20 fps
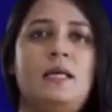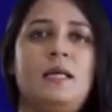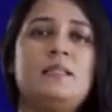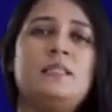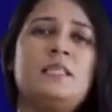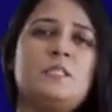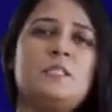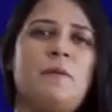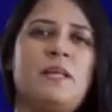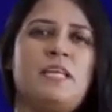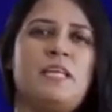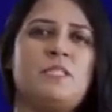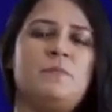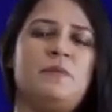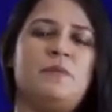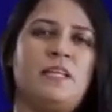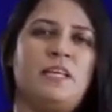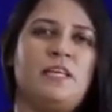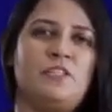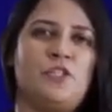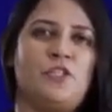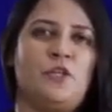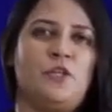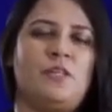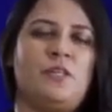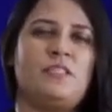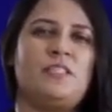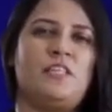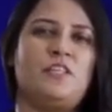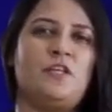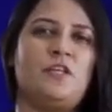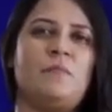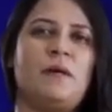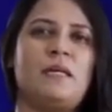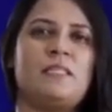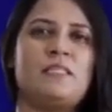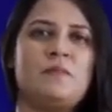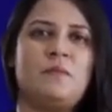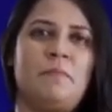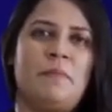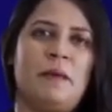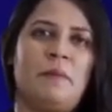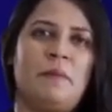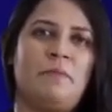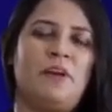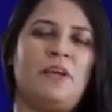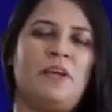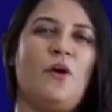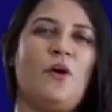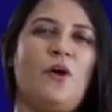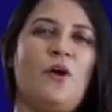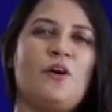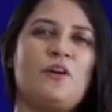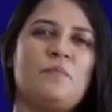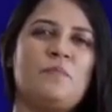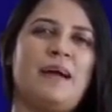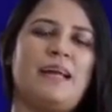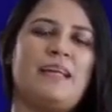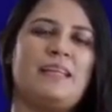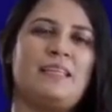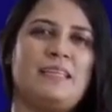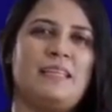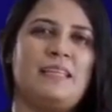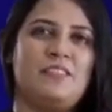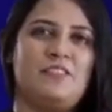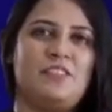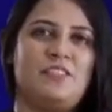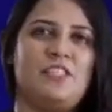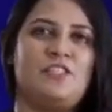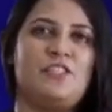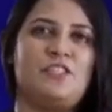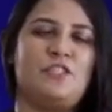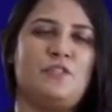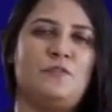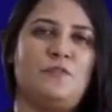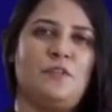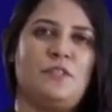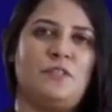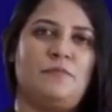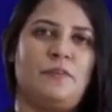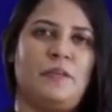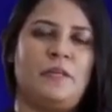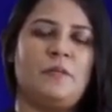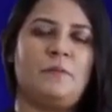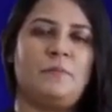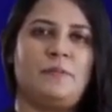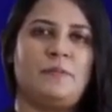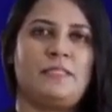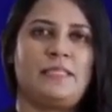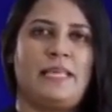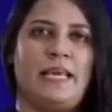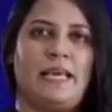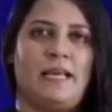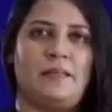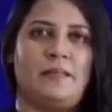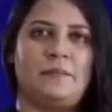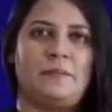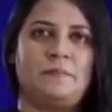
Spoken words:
This placement ensures that your muscle memory automatically reaches for the fingerprint scanner.